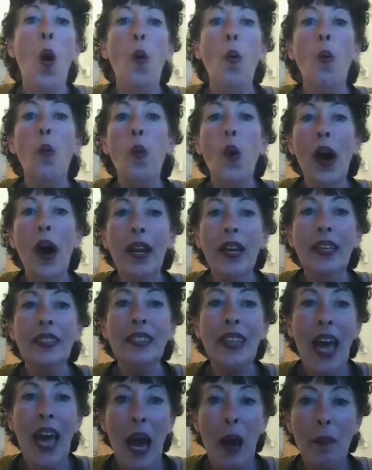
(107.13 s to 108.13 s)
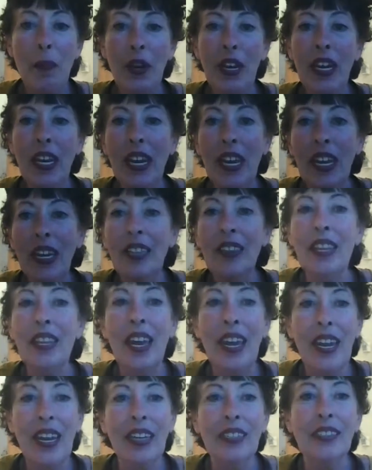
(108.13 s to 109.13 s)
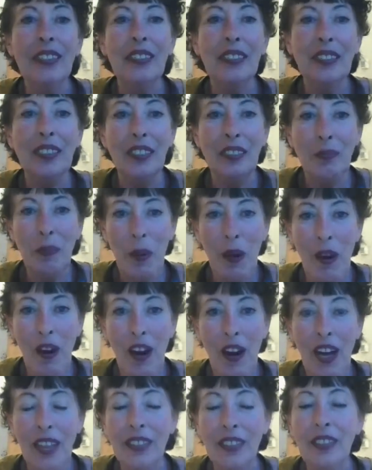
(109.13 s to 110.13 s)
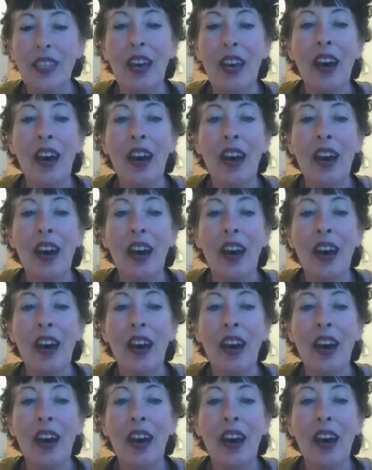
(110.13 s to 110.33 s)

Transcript: what is happening in the Hands to Paws